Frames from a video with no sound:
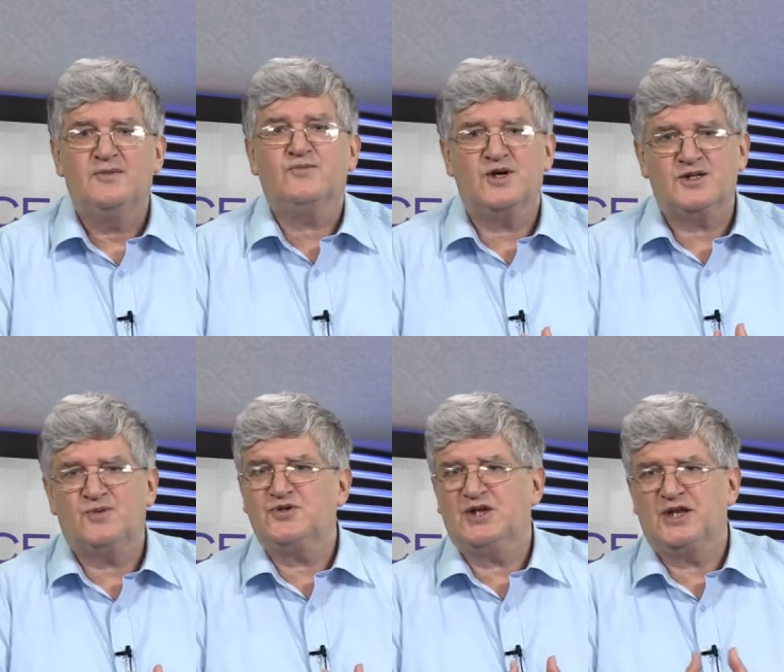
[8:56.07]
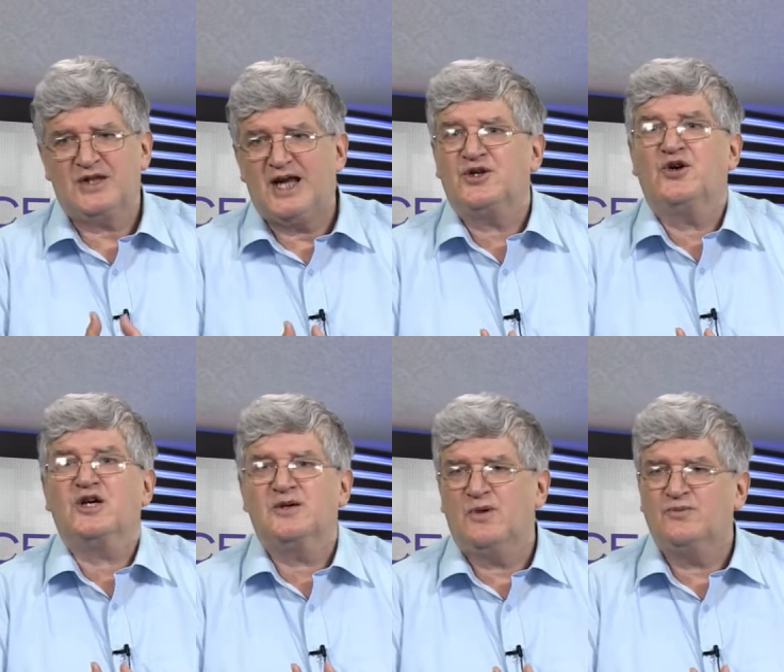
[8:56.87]
Prince puts it in that
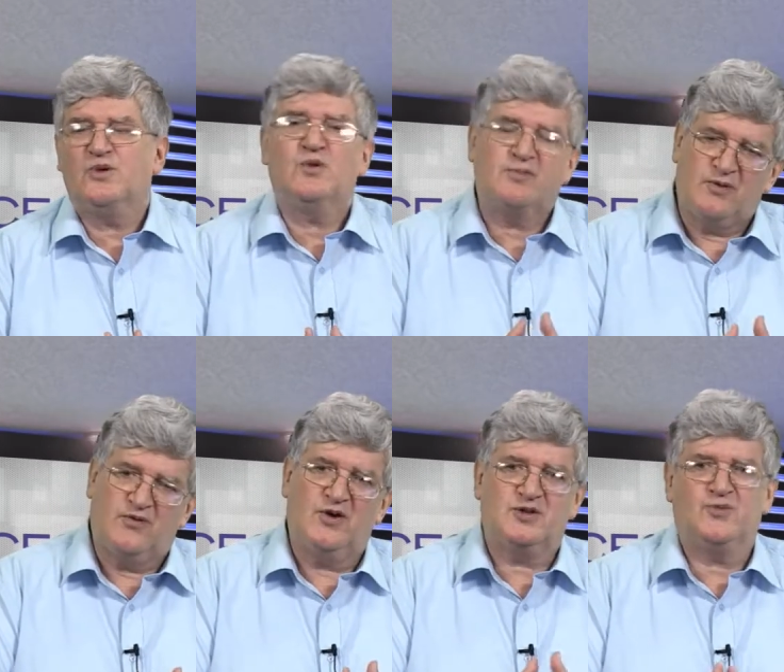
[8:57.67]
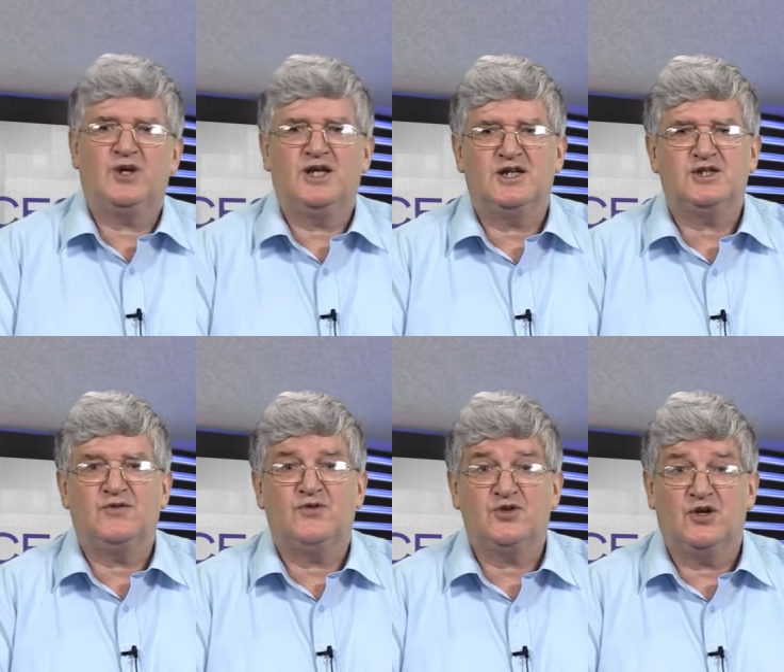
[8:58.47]
document, but we prefer to put it in a
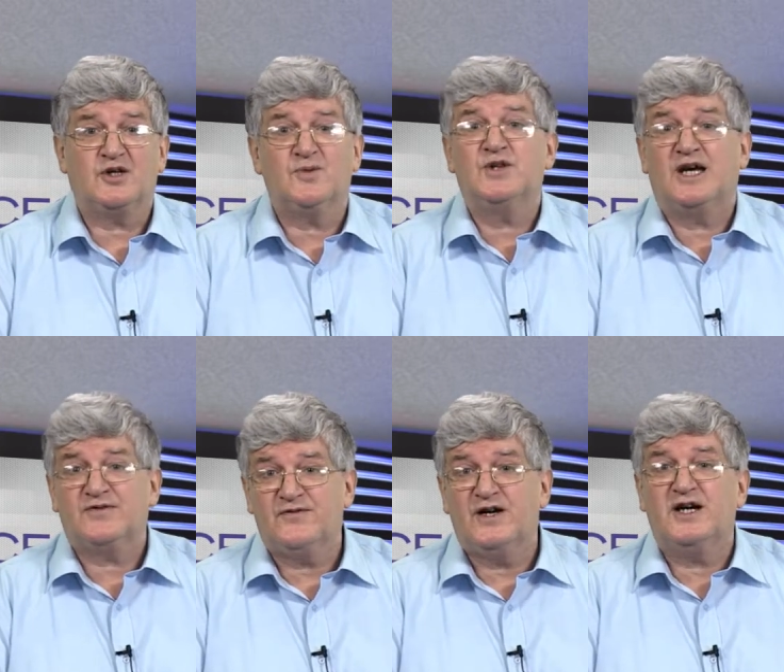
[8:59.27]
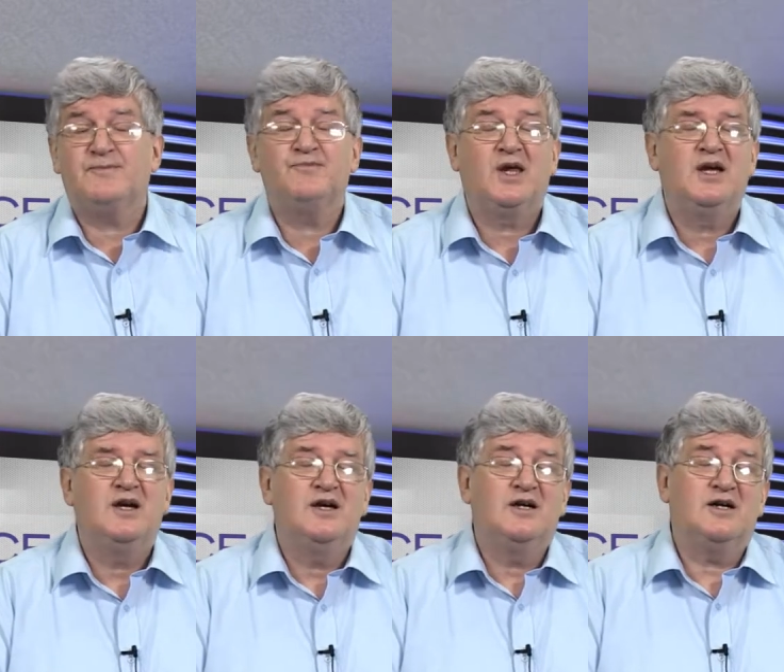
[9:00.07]
different document. That's fine.
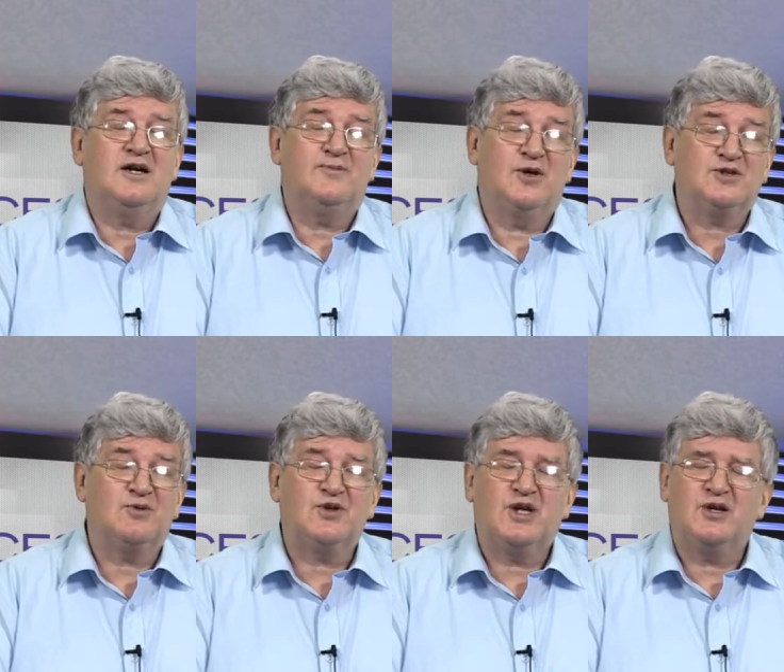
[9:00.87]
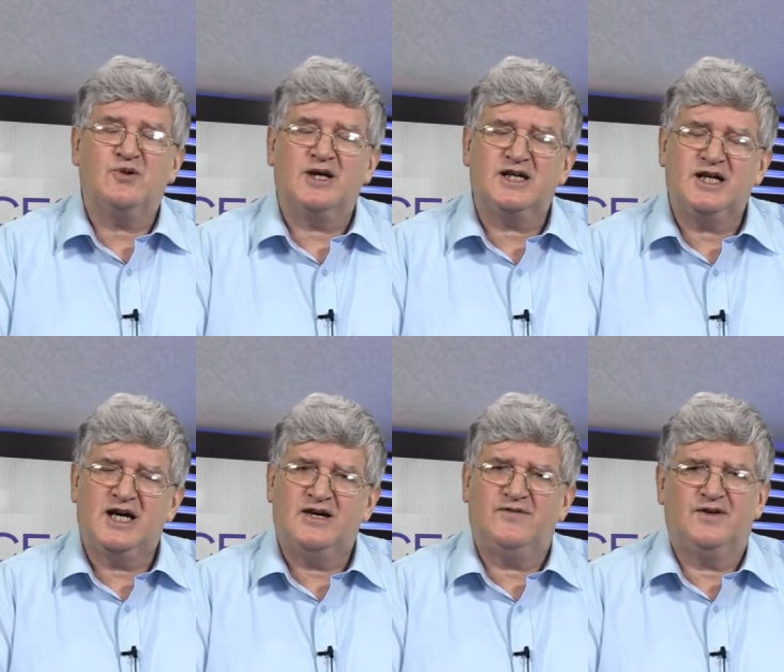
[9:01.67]
I personally would think quite
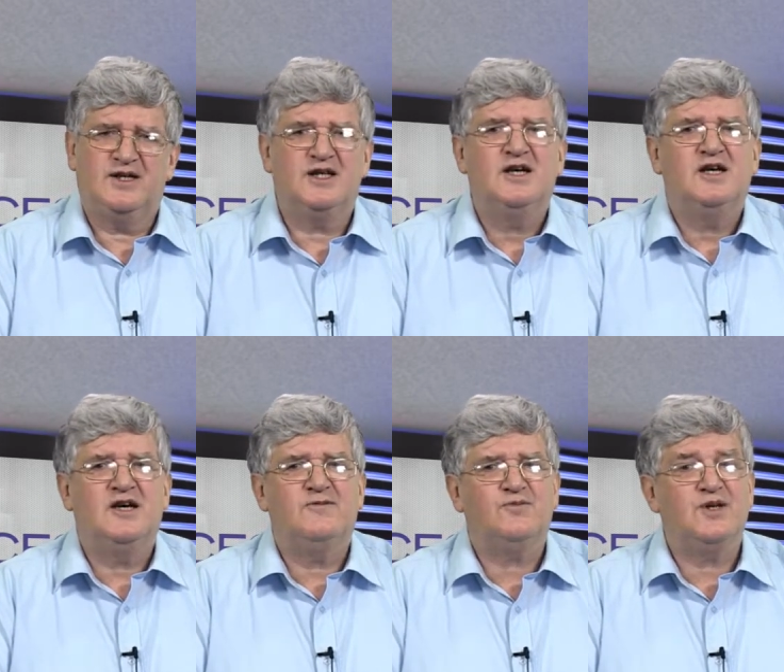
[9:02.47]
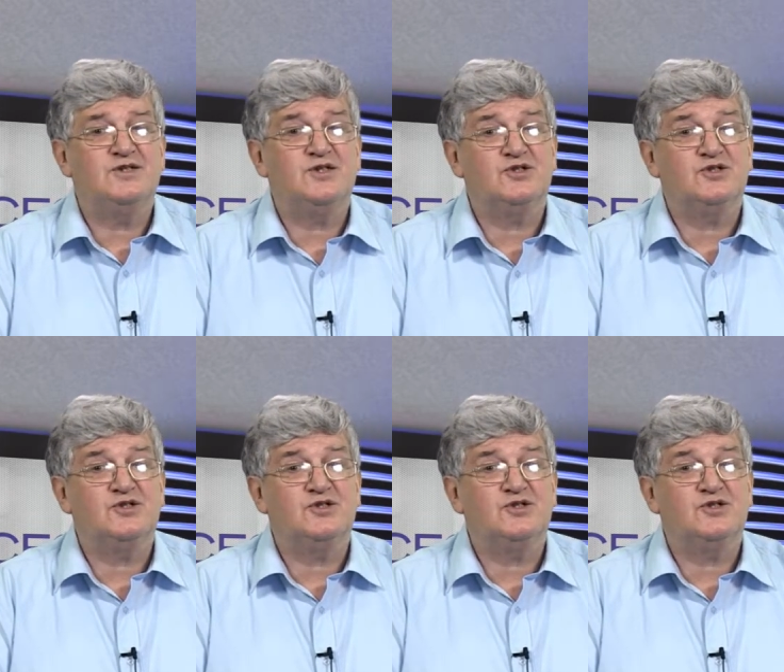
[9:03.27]
carefully if Prince is